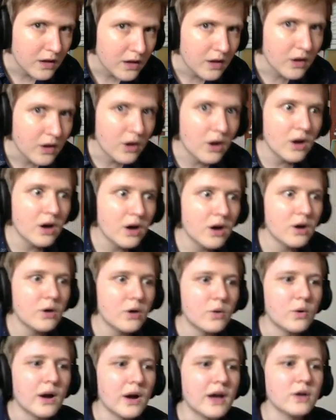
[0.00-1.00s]

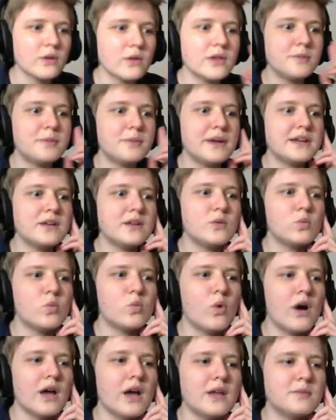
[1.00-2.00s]
Oh, I only painted
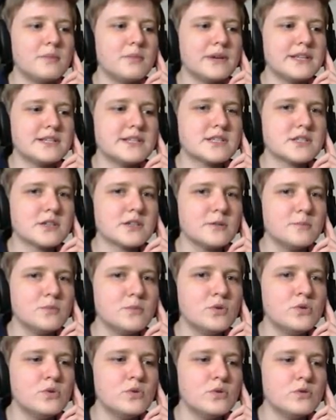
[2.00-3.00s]
one, but he still
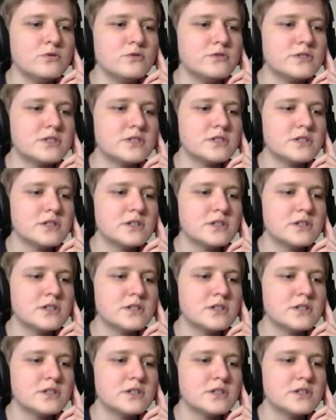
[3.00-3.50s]
moved.